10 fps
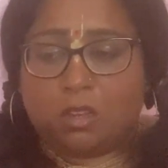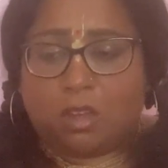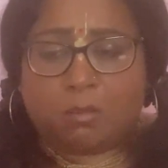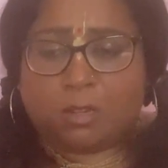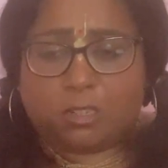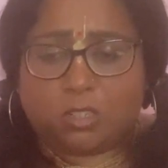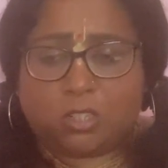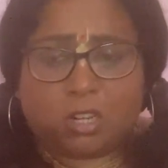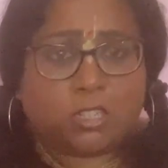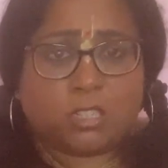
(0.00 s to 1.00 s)
I'm not
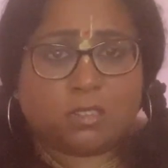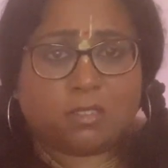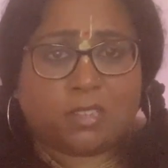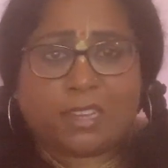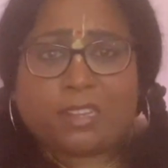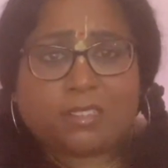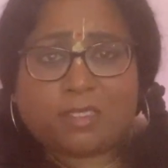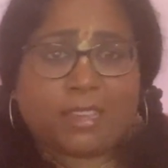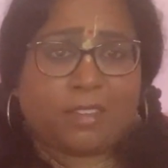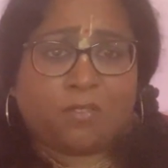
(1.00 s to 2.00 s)
charging tickets.
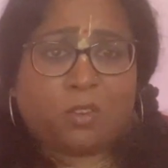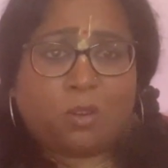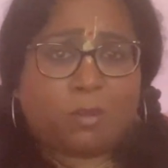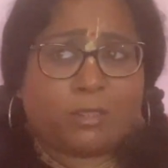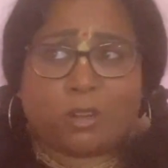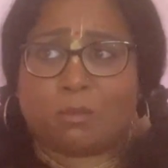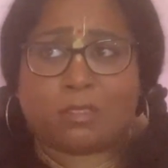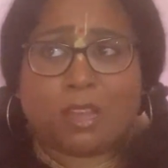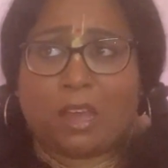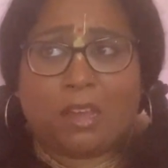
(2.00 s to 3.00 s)
Like if you know my
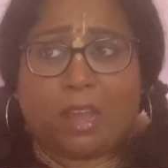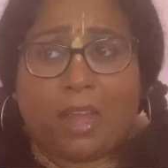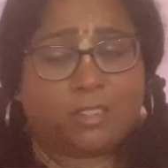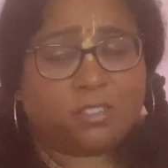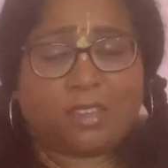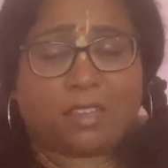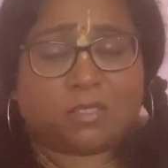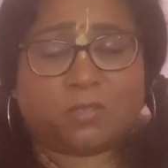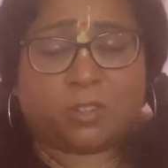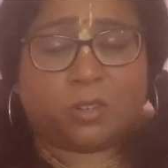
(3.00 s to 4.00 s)
dramas, I, I just
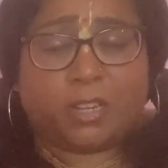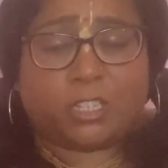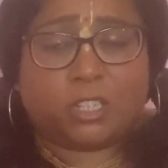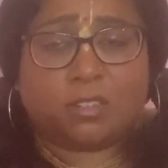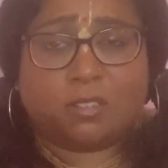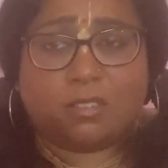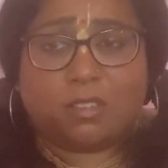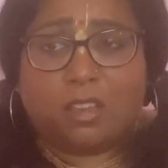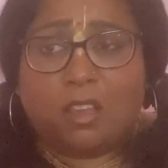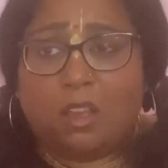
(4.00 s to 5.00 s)
ask for
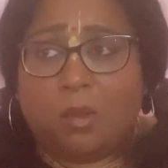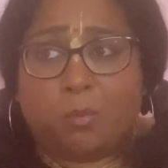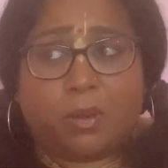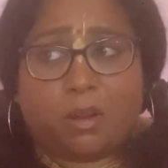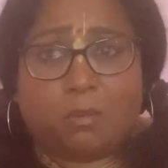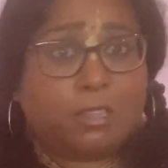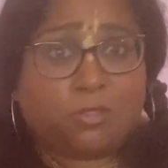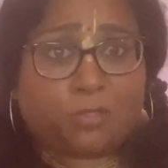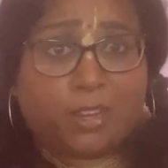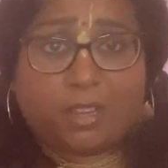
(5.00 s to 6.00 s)
donations, but um it's
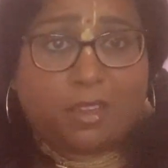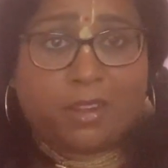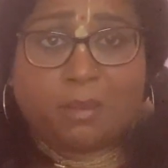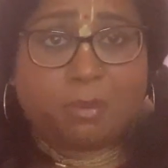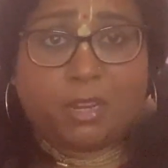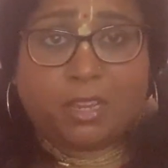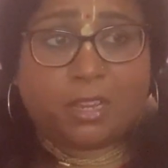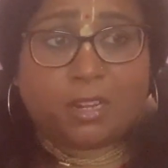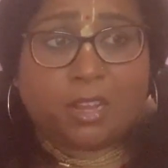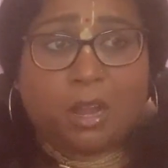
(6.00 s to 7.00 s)
free. Anybody
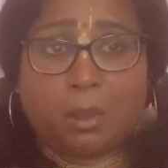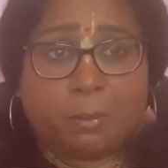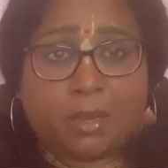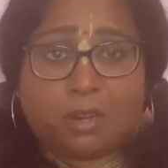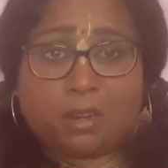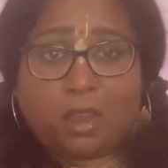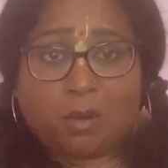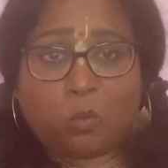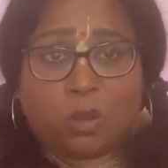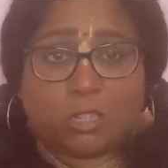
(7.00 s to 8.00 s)
can come and
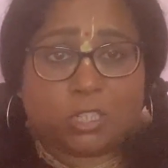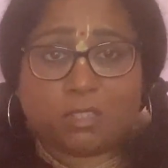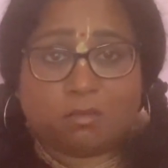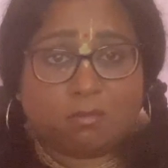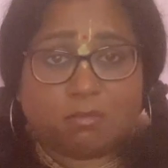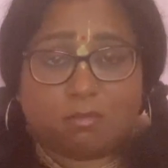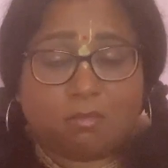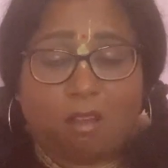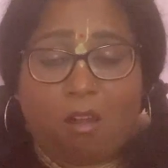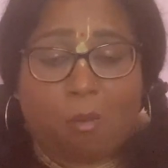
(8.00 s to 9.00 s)
and watch it
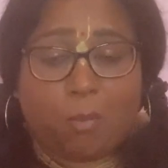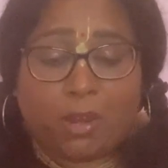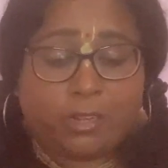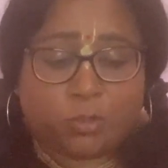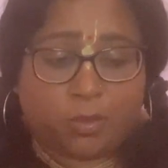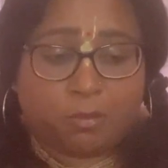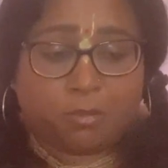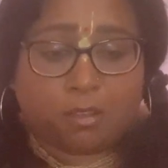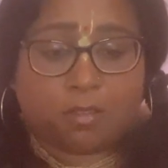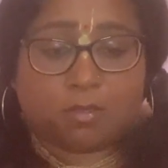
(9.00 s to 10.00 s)
um, and enjoy
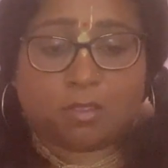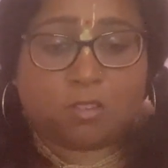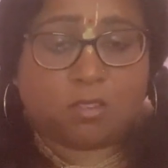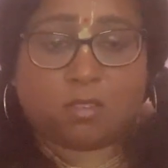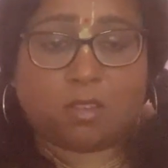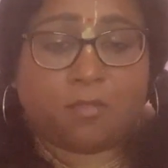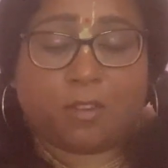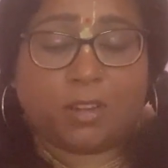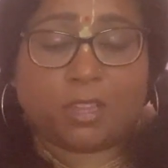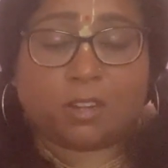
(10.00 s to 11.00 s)
themselves. It's just a
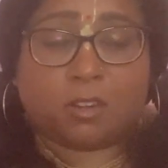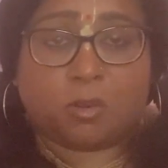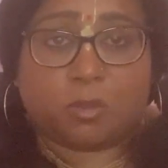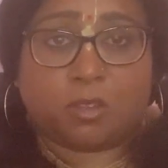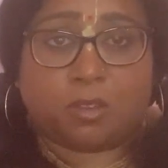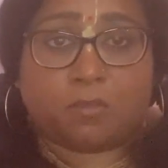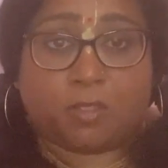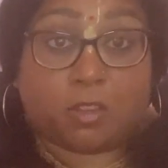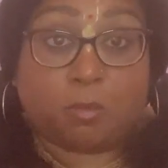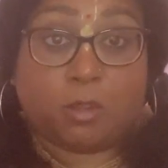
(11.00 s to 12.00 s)
fun thing to do with the, for
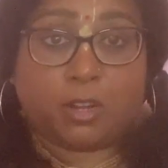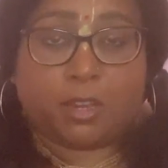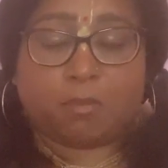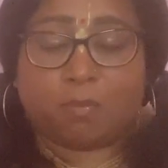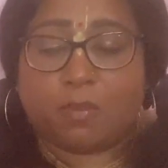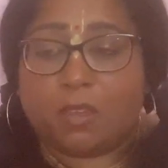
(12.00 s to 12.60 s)
the community.